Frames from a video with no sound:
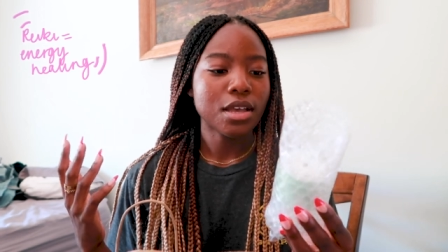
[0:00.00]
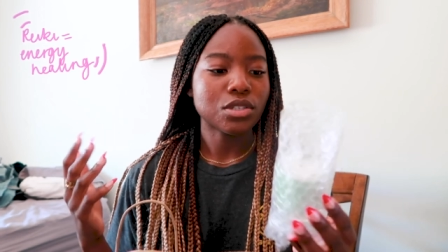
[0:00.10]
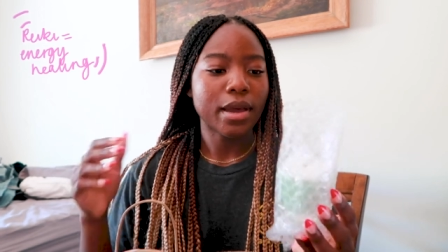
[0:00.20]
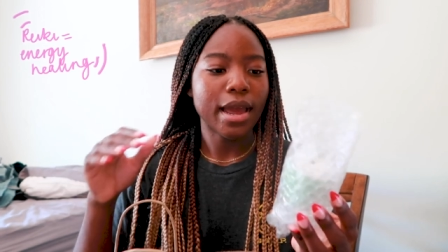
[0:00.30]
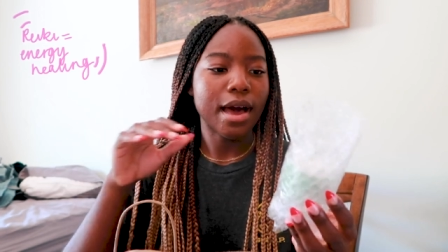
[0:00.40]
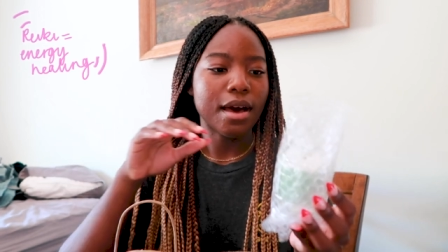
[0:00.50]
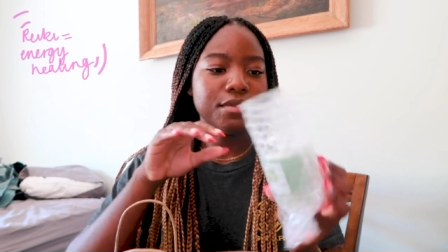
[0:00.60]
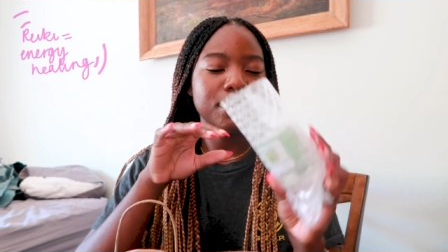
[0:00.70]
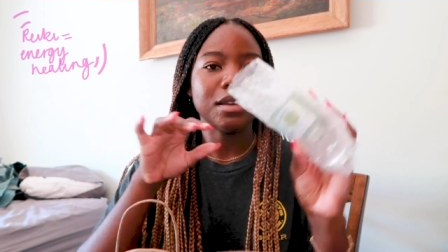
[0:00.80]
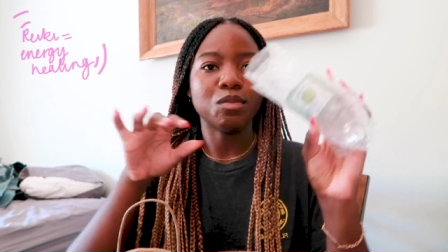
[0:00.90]
So I
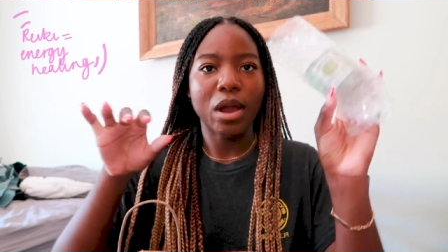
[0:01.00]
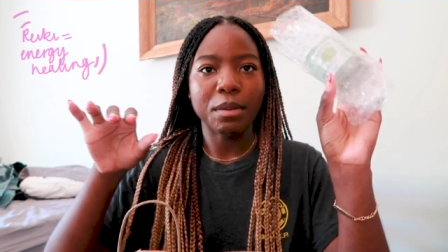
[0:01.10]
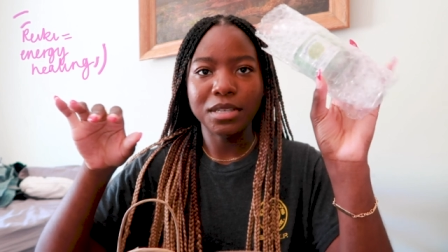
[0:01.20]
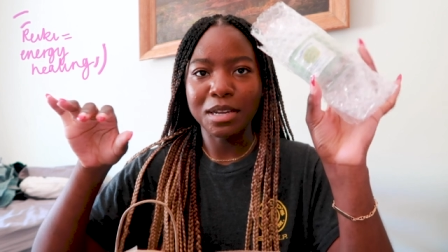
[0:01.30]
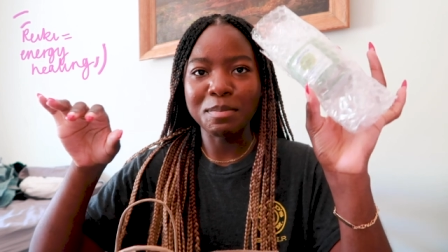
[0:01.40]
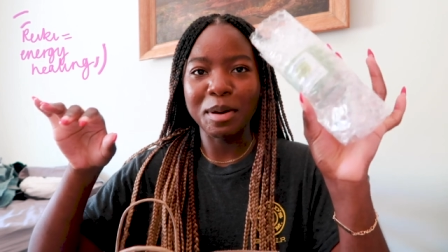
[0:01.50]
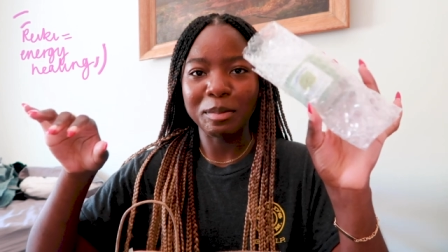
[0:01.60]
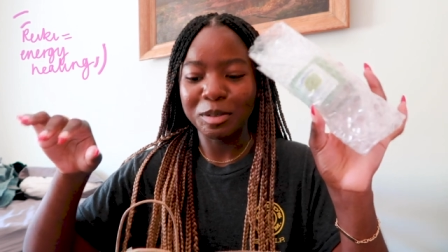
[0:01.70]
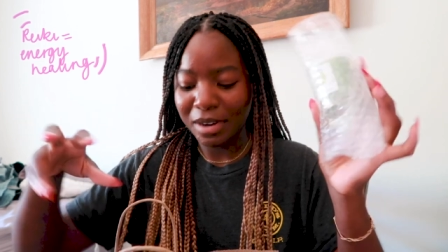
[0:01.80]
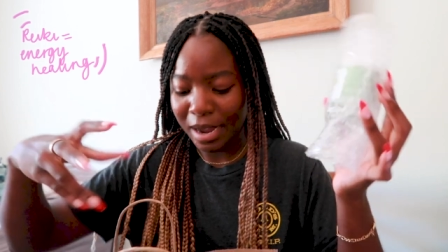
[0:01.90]
have, they wrapped it in
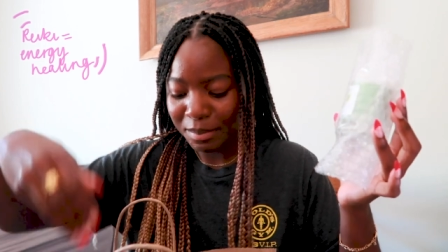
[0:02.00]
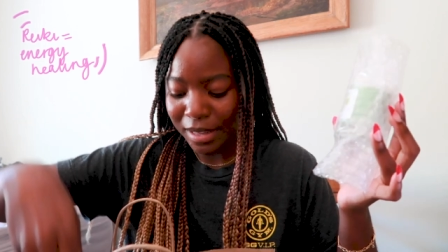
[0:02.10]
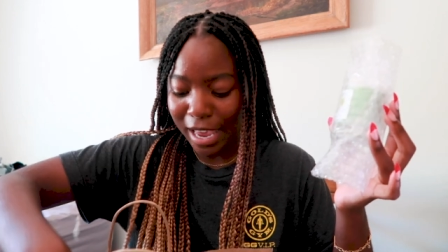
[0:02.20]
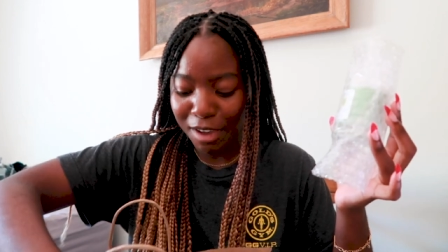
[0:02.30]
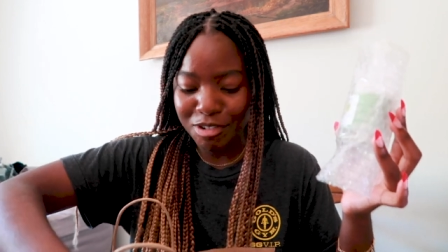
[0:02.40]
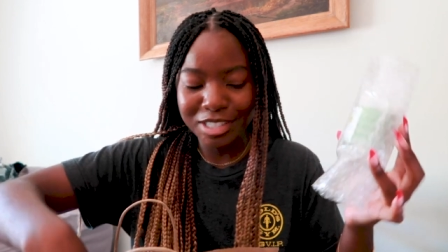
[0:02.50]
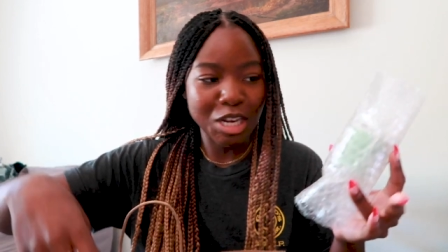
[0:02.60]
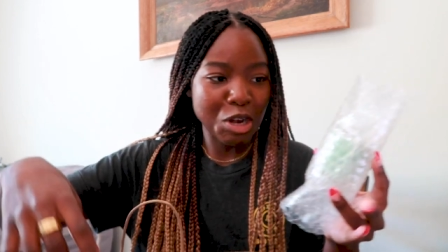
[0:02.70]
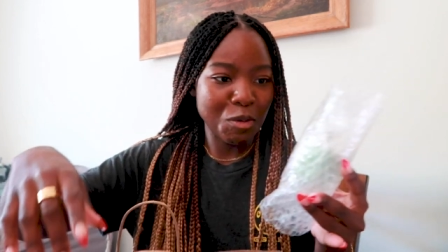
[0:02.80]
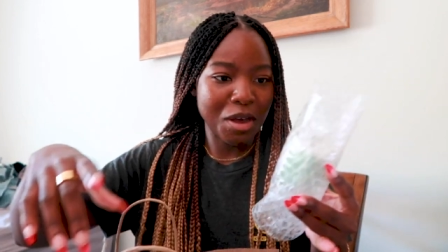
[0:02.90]
bubble wrap, like every
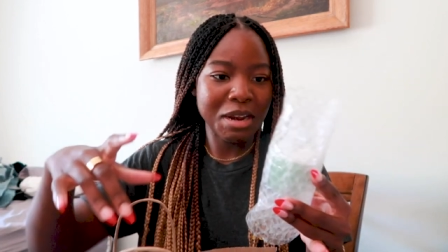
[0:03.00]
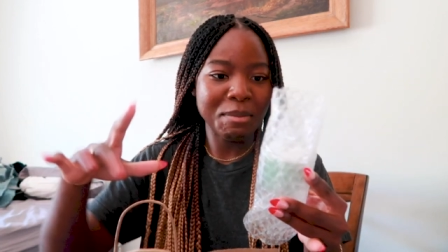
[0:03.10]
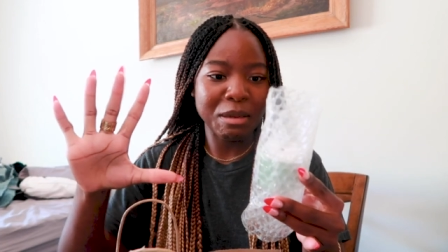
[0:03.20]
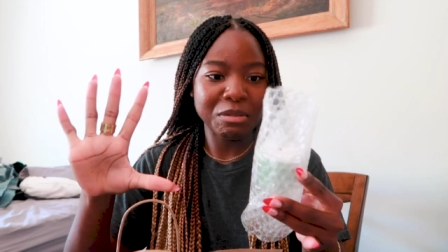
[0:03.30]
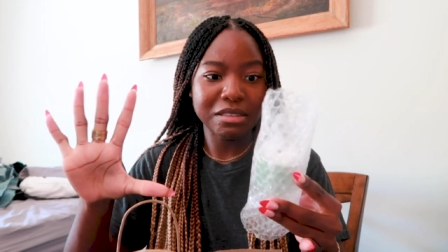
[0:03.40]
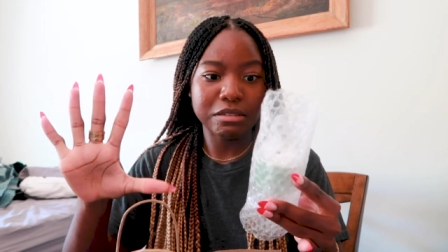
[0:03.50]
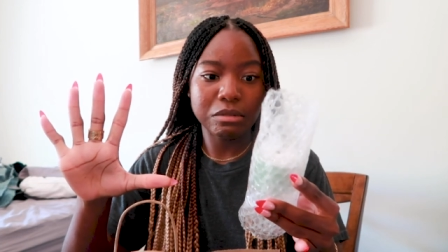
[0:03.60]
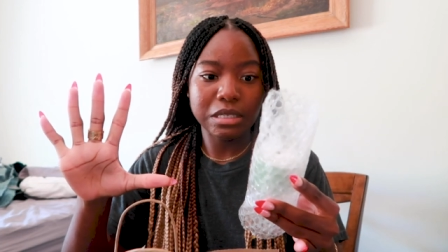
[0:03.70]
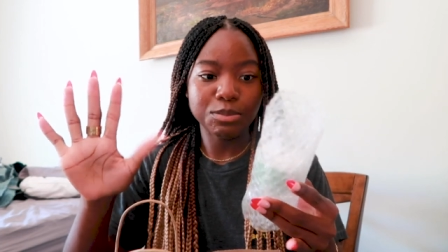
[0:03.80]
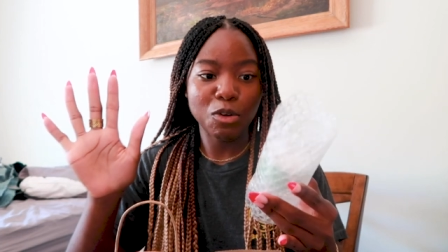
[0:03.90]
single one. It might be a little
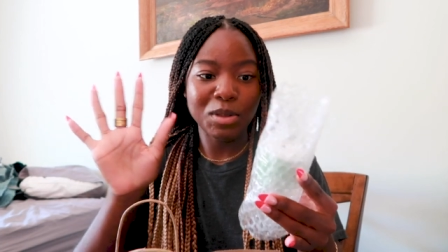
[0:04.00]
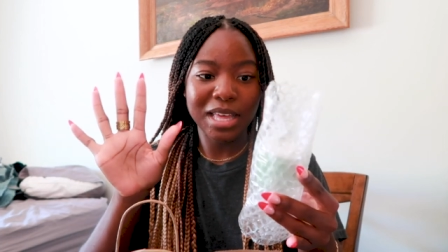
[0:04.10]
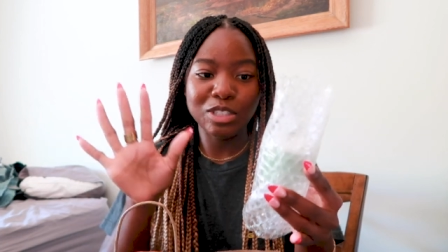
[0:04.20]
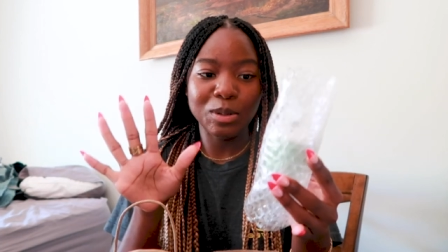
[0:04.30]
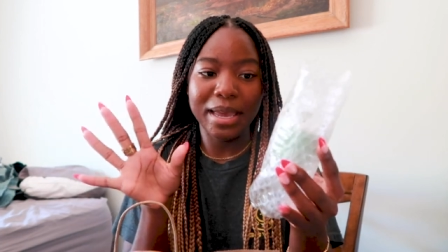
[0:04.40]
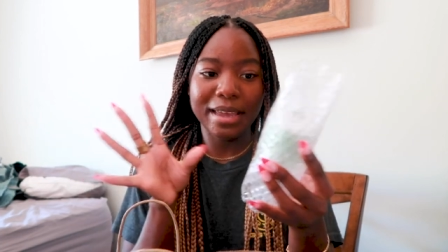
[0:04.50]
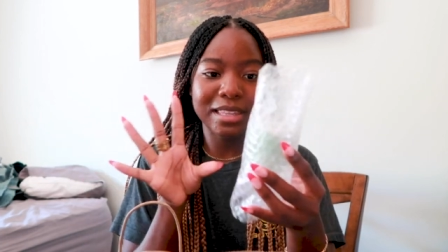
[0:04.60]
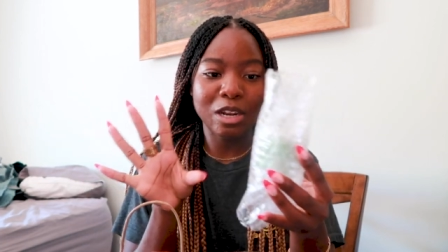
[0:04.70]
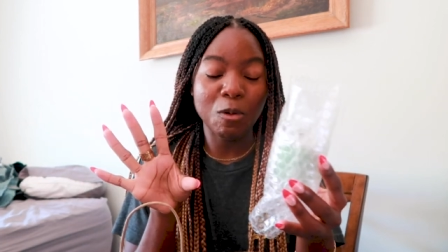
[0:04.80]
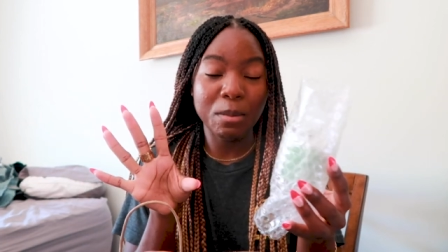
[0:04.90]
wasteful, but that's okay.
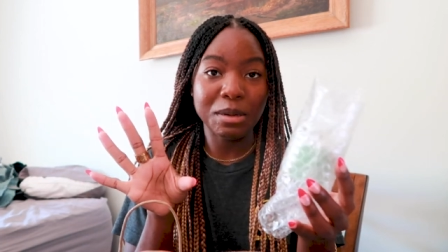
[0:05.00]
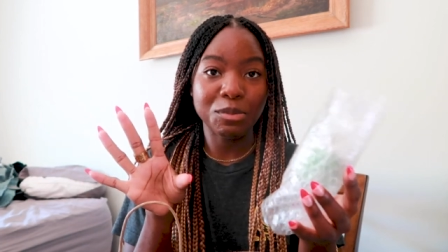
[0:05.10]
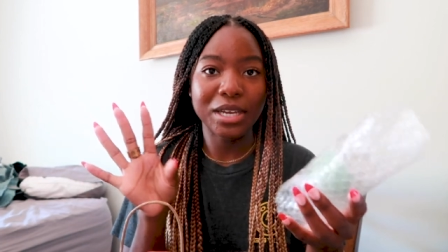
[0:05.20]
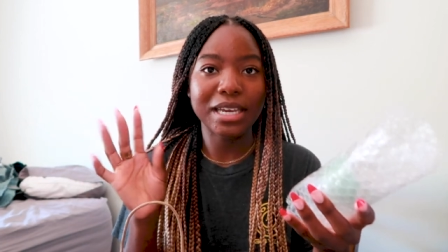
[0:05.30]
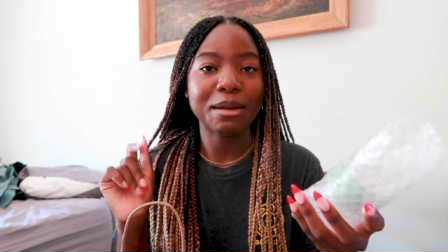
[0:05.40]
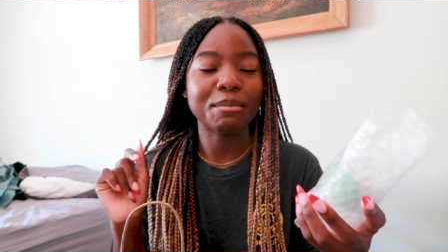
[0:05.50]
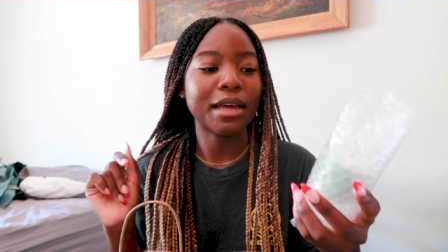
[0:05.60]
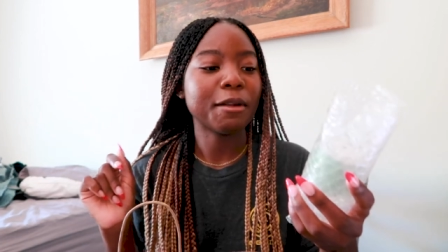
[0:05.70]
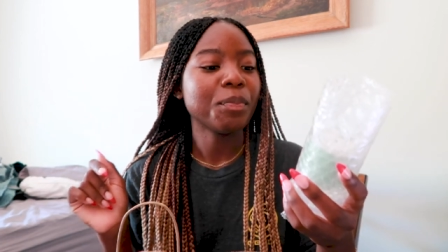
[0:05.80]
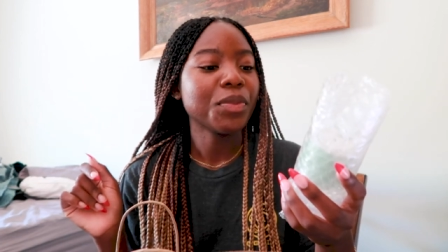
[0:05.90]
They don't want me to break it.
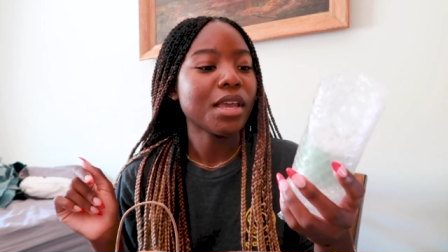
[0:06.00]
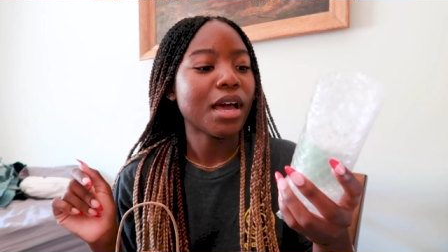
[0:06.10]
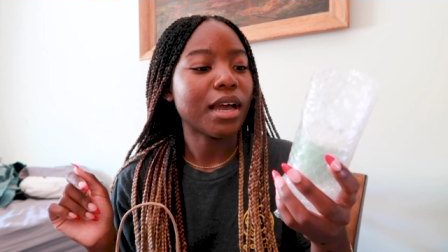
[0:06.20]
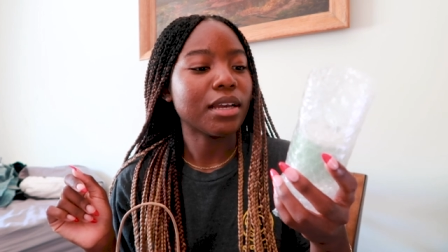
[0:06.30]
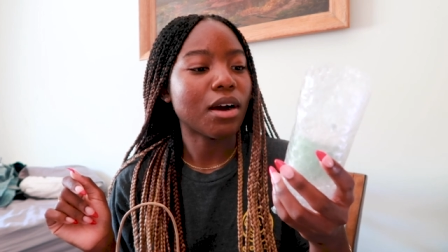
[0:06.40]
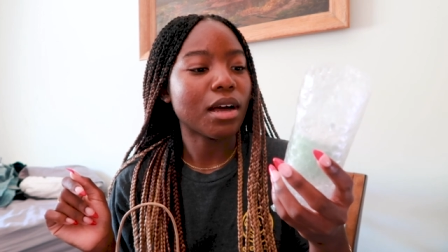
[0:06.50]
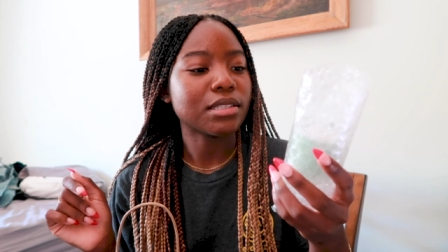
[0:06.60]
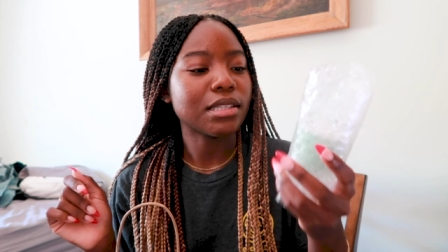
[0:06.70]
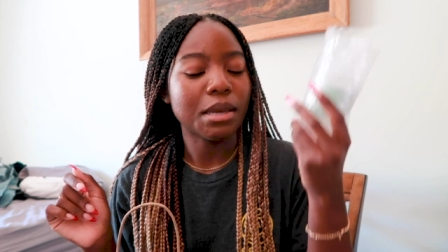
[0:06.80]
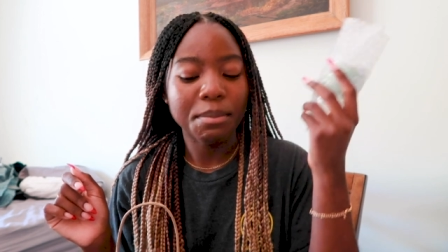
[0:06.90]
But I got
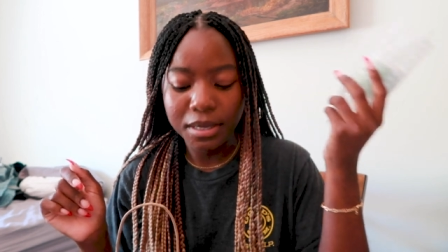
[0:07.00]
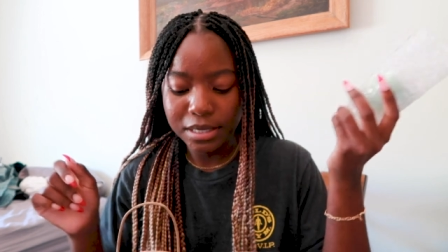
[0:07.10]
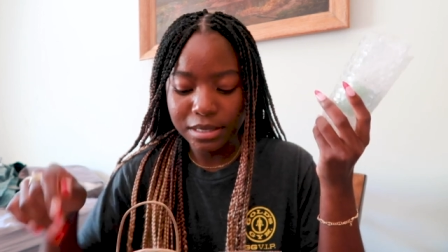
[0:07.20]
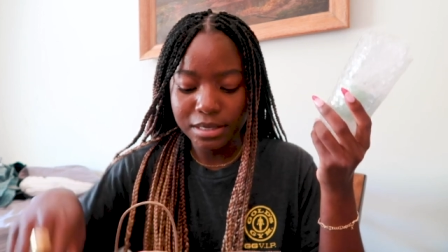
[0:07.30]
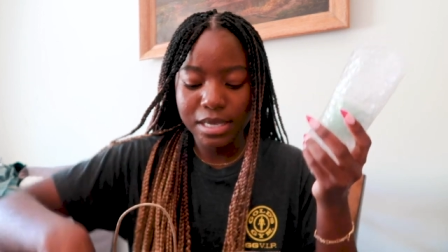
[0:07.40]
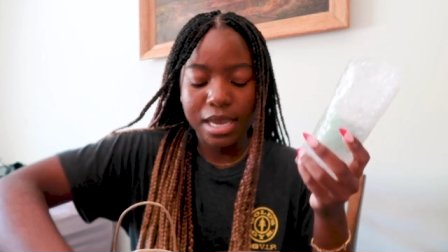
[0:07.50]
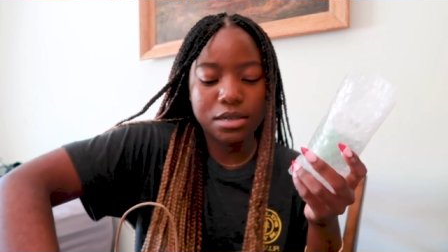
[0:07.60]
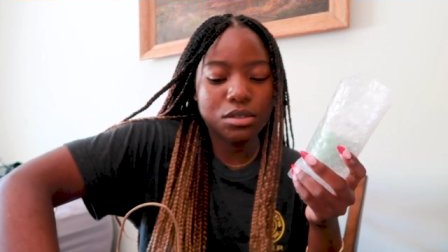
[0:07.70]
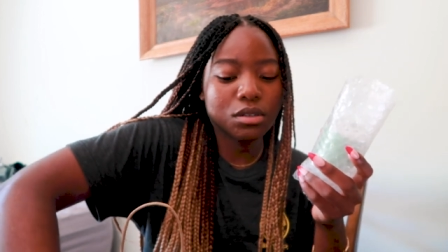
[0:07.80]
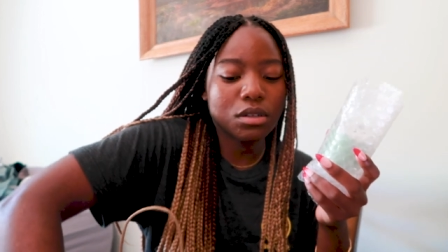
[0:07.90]
the abundance
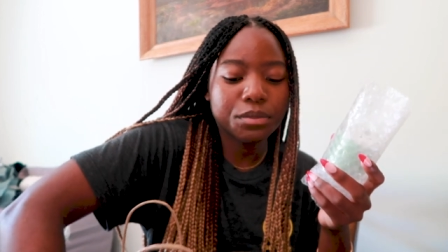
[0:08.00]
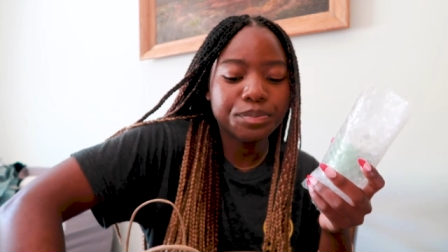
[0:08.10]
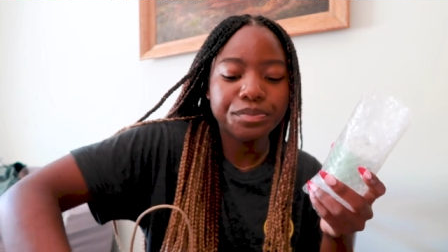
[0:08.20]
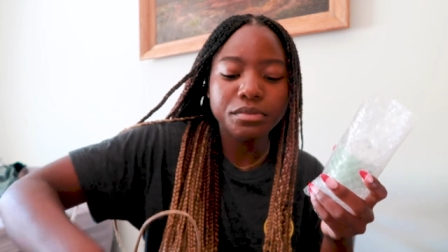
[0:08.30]
candle.